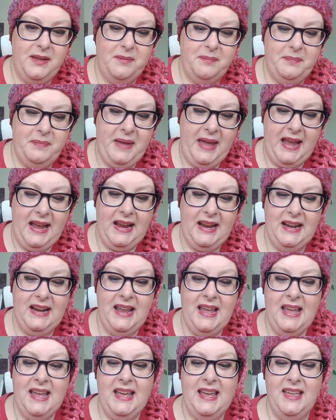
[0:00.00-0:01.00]
and
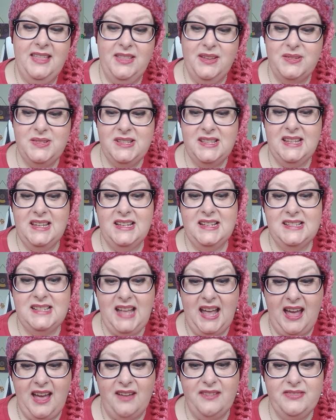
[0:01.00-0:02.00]
pain, and those things
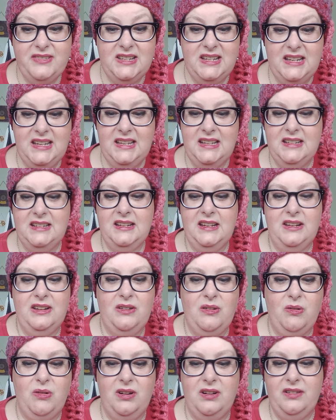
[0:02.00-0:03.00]
have to end
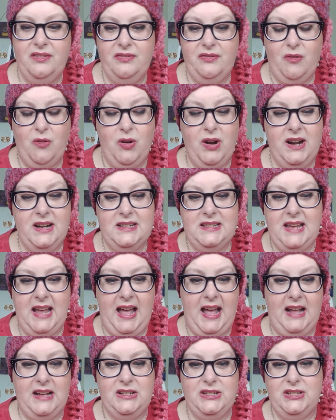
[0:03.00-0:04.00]
in order for it to
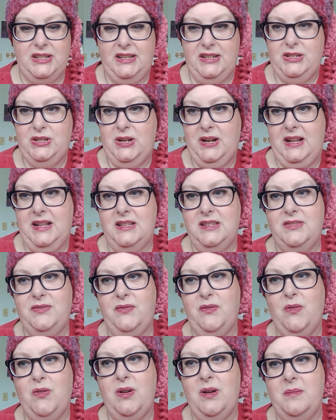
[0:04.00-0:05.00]
actually
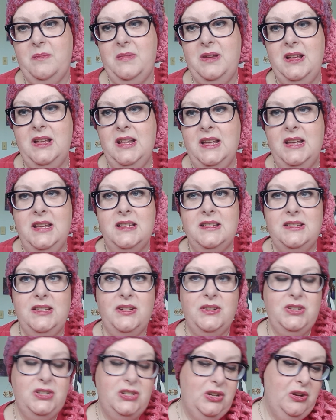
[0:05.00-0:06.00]
transform.
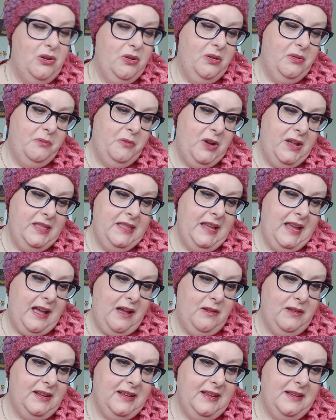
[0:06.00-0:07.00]
So show them what the
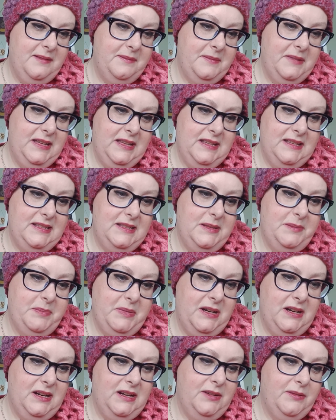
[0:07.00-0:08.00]
outcome is,
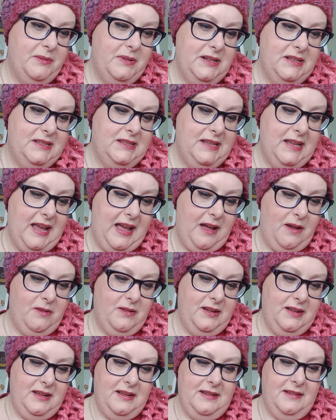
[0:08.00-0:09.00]
Spirit. What is the
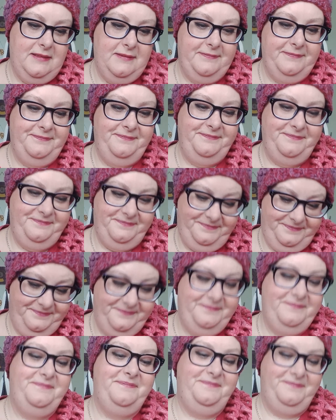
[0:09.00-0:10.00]
outcome?
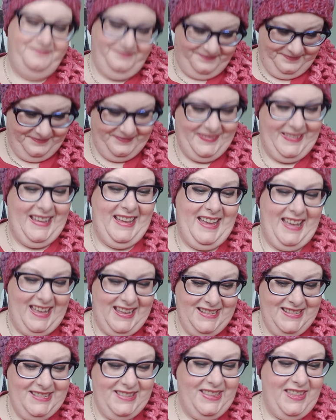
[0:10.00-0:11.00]

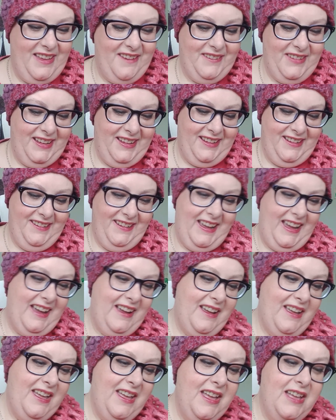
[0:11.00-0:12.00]
Yes, love it.
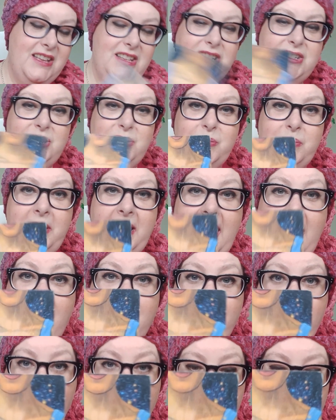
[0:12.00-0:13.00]
Okay, So we
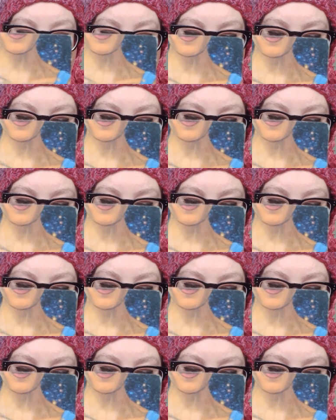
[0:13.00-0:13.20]
have new